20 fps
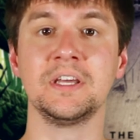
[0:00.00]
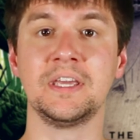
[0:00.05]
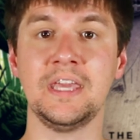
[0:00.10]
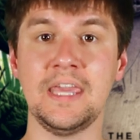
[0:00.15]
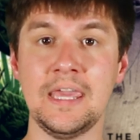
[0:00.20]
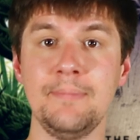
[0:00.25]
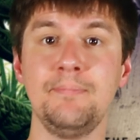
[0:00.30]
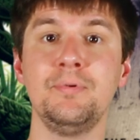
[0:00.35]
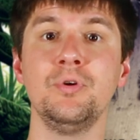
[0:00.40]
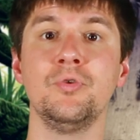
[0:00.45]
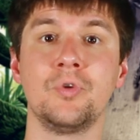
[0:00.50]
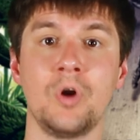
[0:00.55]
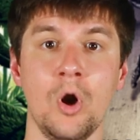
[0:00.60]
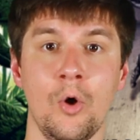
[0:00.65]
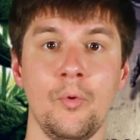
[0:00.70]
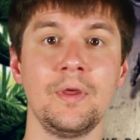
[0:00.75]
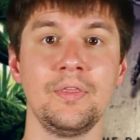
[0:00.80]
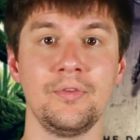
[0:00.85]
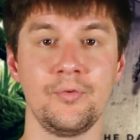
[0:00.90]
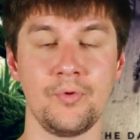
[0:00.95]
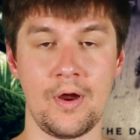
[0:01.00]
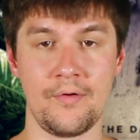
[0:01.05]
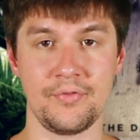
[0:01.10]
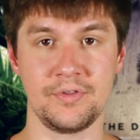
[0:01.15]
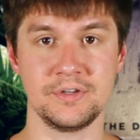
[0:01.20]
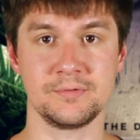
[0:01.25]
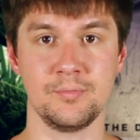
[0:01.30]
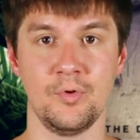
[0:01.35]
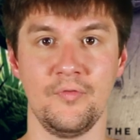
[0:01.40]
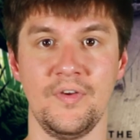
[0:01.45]
to keep you going throughout
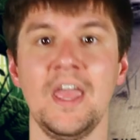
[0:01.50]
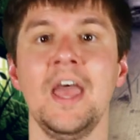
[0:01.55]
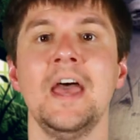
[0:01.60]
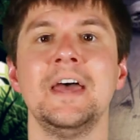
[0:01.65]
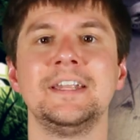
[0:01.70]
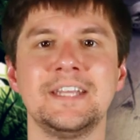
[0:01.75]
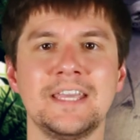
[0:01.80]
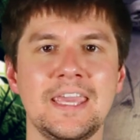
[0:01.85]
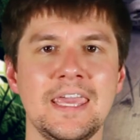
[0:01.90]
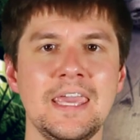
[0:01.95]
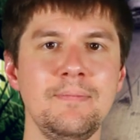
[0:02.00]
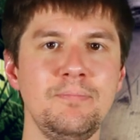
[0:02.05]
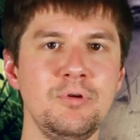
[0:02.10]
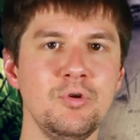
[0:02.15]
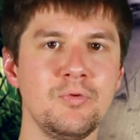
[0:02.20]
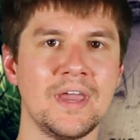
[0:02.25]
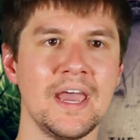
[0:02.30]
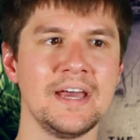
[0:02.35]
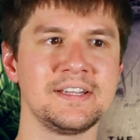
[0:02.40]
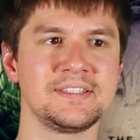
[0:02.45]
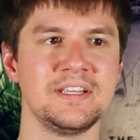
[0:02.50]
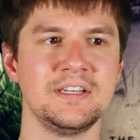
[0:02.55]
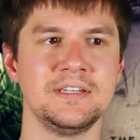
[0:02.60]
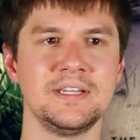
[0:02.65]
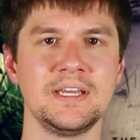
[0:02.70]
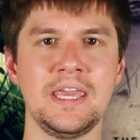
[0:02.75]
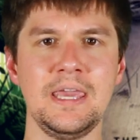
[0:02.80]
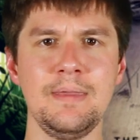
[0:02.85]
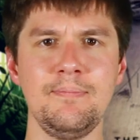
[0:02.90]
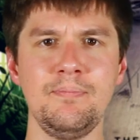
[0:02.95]
this movie, to keep you guessing,
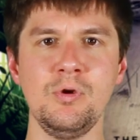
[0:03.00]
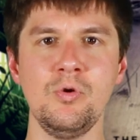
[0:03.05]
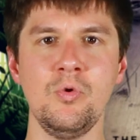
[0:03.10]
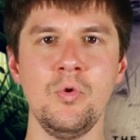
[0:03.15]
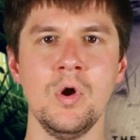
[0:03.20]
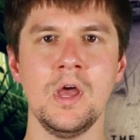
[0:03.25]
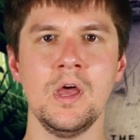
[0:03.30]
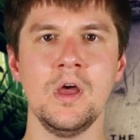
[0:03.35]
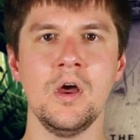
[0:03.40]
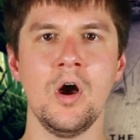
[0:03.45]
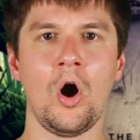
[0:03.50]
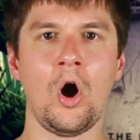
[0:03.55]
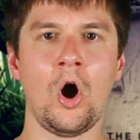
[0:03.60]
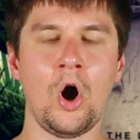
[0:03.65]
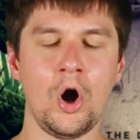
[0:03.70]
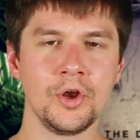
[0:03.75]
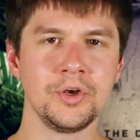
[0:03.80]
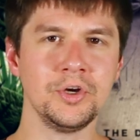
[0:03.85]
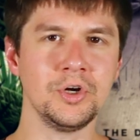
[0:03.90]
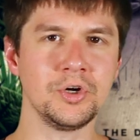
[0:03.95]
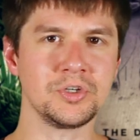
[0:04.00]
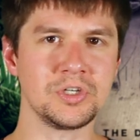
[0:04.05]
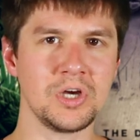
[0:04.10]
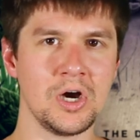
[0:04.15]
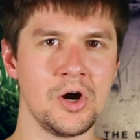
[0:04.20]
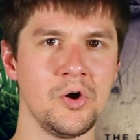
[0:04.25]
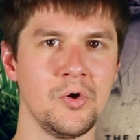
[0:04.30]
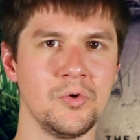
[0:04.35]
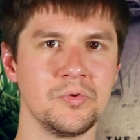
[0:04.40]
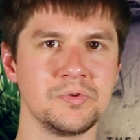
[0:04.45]
to keep you on your
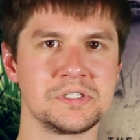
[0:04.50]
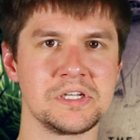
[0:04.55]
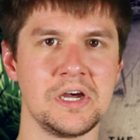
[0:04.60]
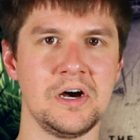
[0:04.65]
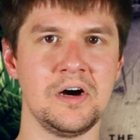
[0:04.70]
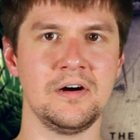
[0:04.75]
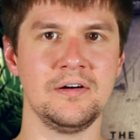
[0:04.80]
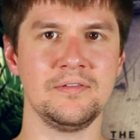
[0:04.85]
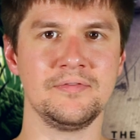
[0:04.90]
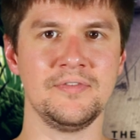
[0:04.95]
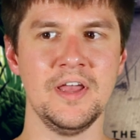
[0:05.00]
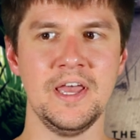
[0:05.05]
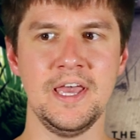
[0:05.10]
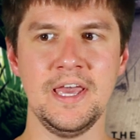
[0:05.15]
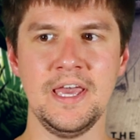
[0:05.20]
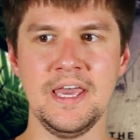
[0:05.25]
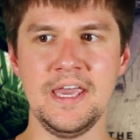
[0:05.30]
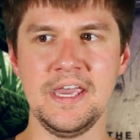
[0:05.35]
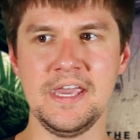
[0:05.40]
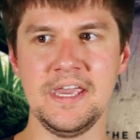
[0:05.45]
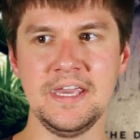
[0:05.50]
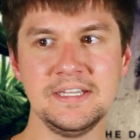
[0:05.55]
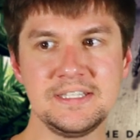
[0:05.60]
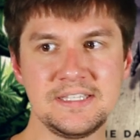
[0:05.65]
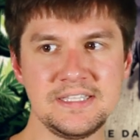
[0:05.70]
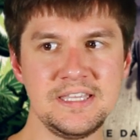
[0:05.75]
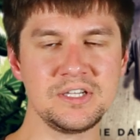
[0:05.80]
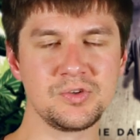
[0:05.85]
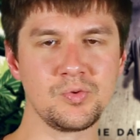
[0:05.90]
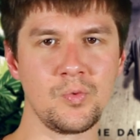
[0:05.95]
toes of,
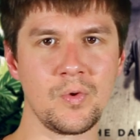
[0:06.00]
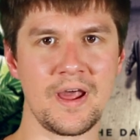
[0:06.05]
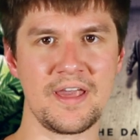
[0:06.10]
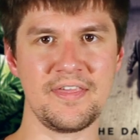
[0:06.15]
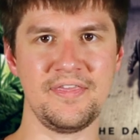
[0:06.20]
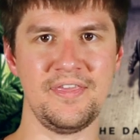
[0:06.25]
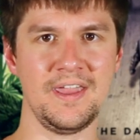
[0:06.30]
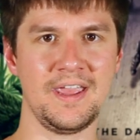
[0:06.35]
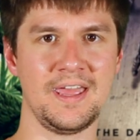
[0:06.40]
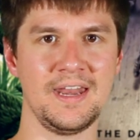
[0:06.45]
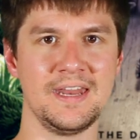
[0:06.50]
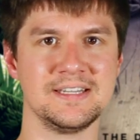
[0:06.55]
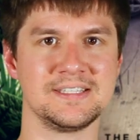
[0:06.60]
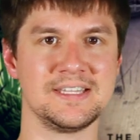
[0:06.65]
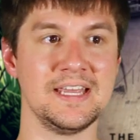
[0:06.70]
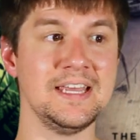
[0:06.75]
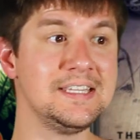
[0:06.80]
is this what I think it is?